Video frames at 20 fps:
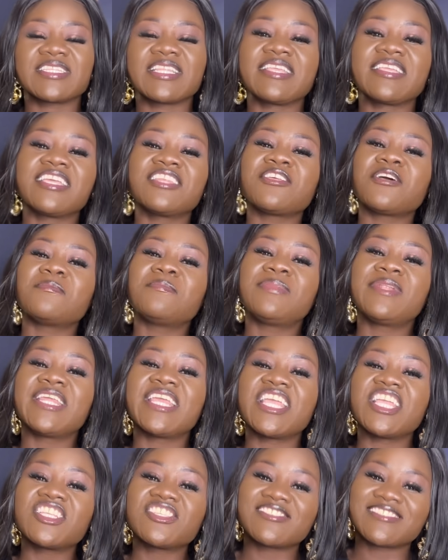clicking on play
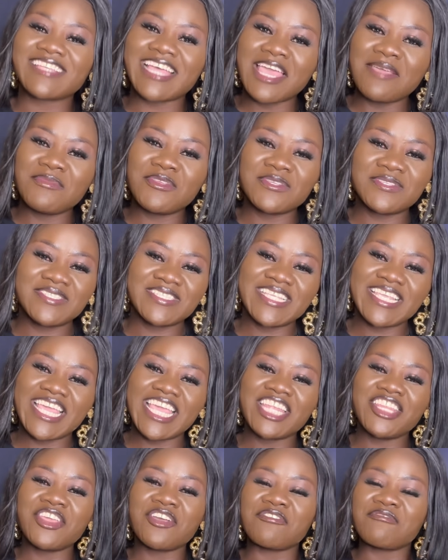each time you see
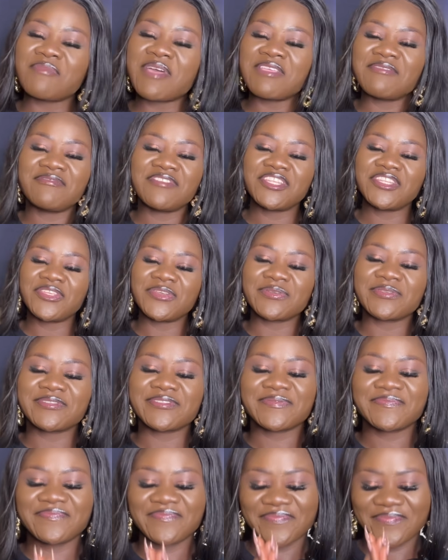any of my videos.
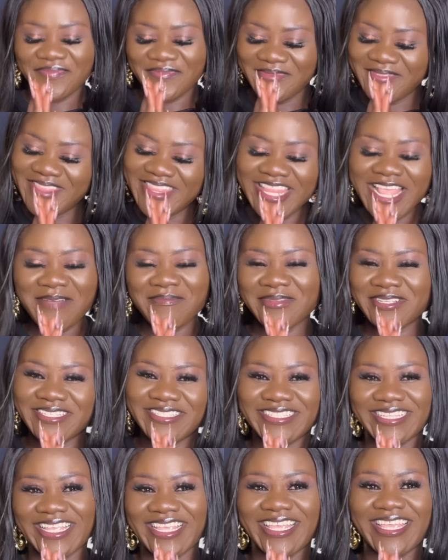
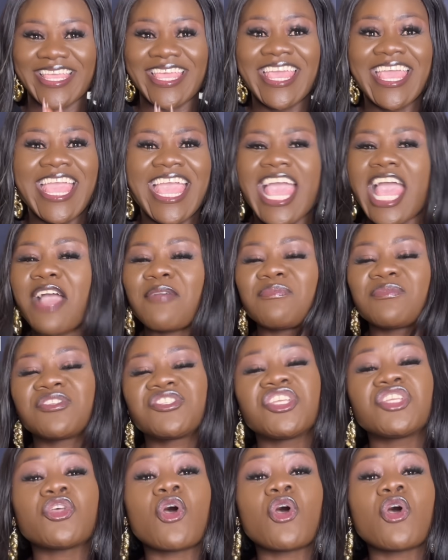Namaste. I appreciate